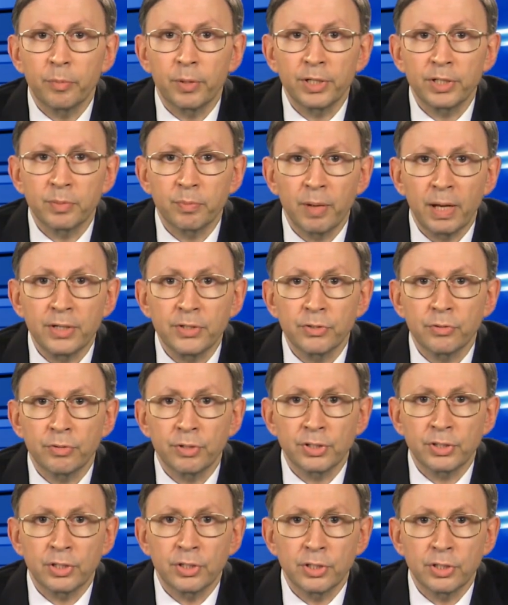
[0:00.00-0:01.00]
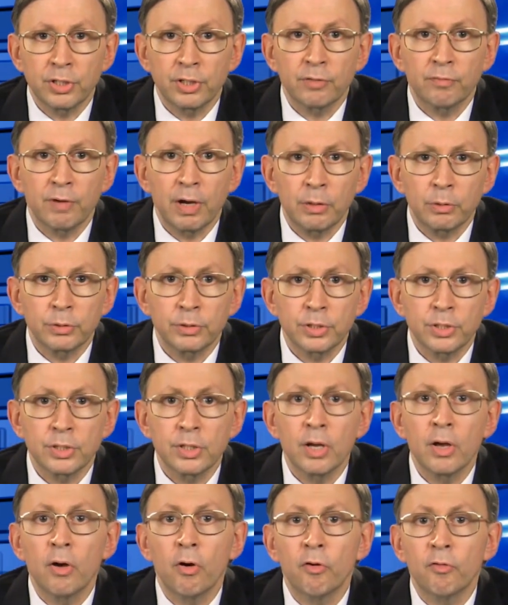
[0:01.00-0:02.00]
by sponsoring the teaching
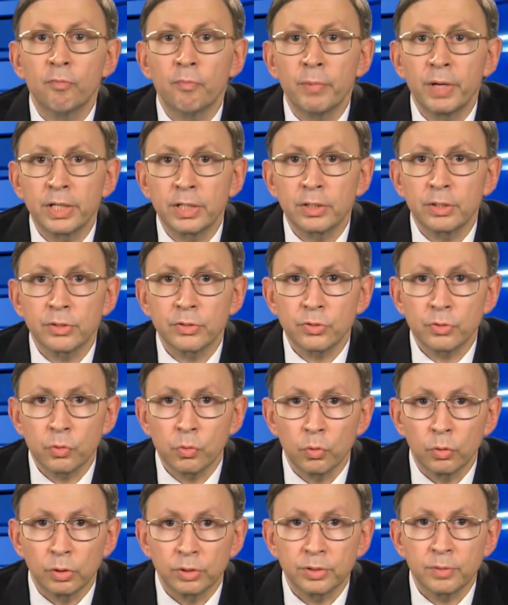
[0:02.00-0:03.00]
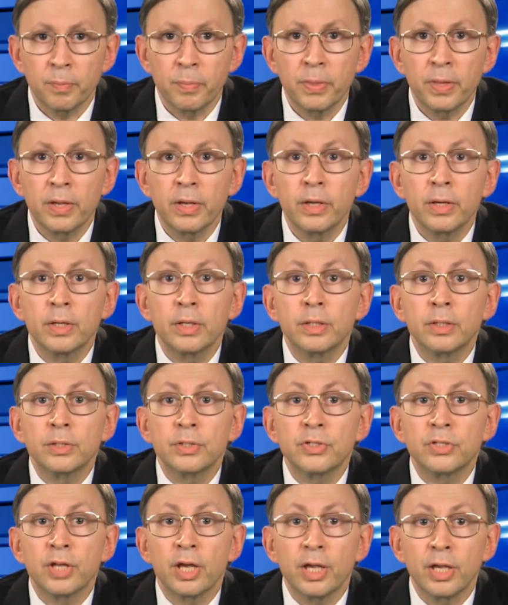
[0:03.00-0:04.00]
faculties of medical schools.
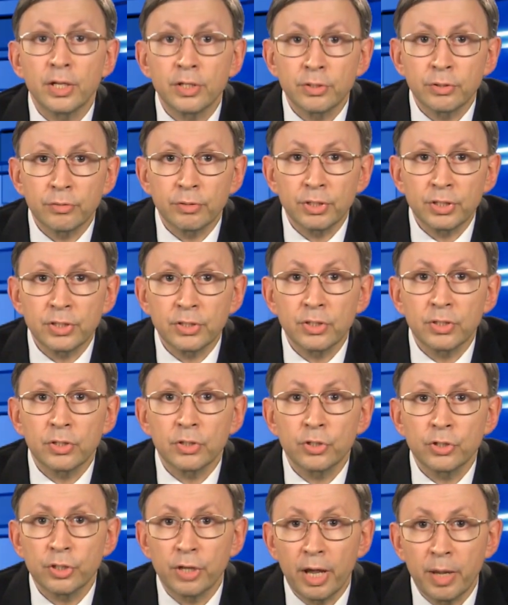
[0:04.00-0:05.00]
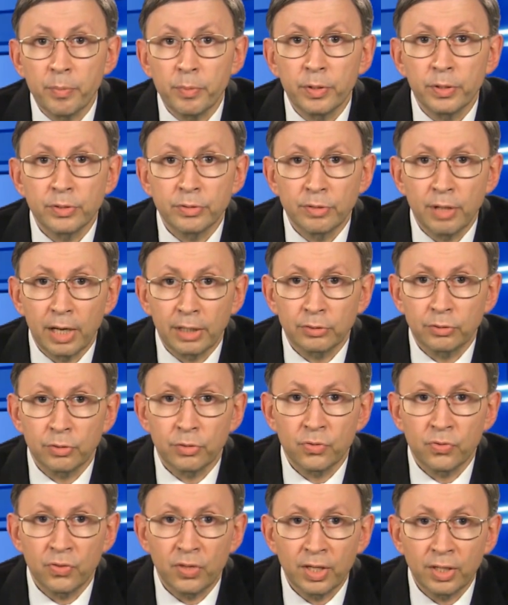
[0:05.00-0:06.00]
The interests shape
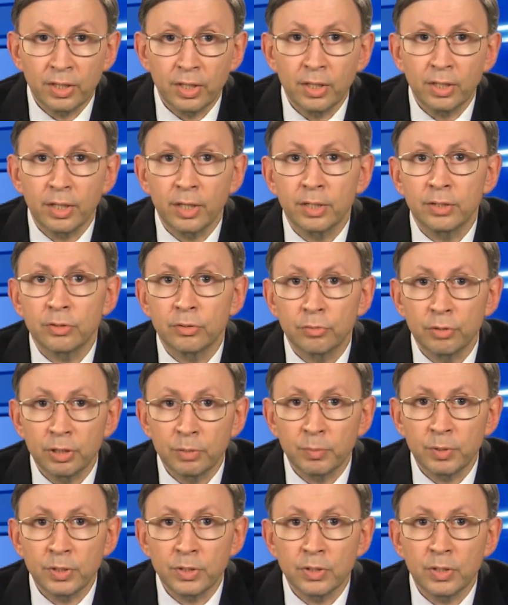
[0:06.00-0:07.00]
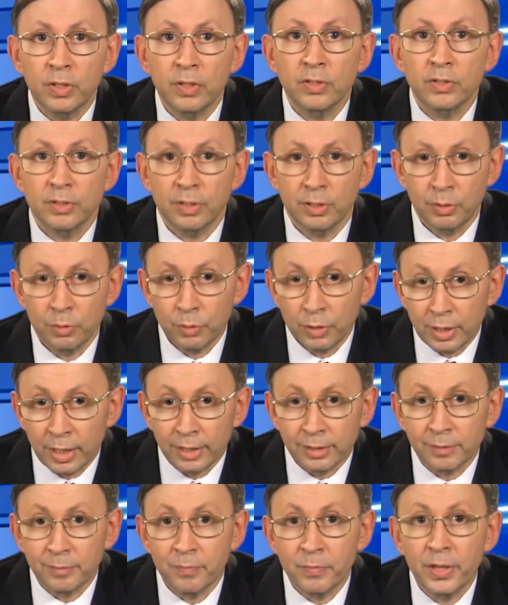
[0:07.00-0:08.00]
doctors' thinking and treatments that you
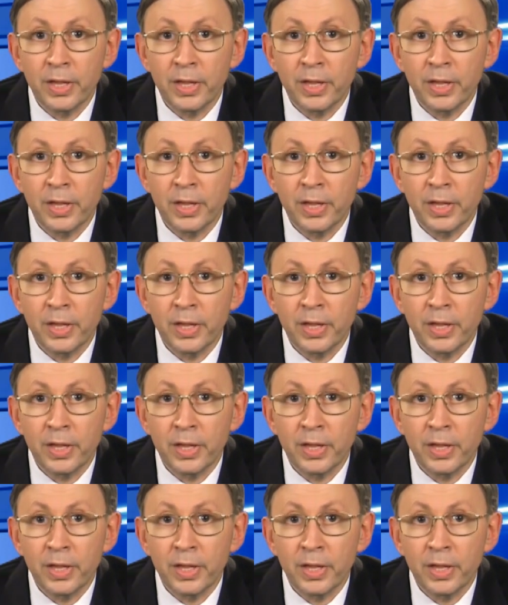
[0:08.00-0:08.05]
get.